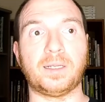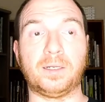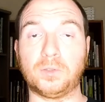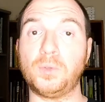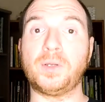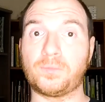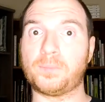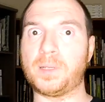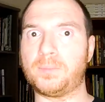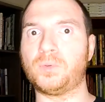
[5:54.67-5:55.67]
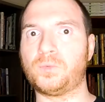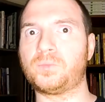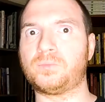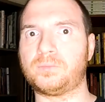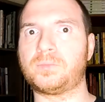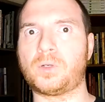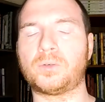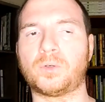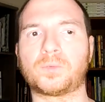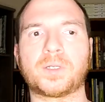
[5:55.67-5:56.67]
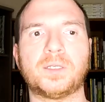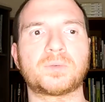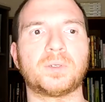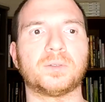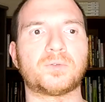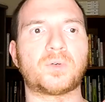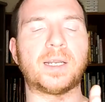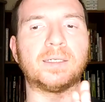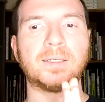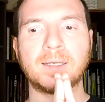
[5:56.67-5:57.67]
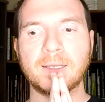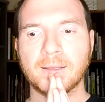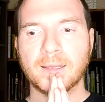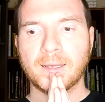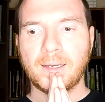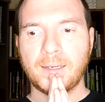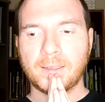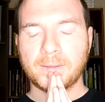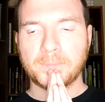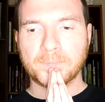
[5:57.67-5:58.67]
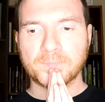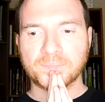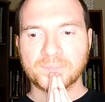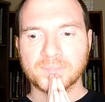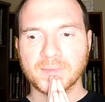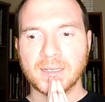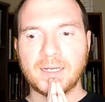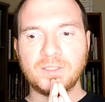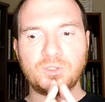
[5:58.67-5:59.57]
including from people who've gone over to Israel to train. I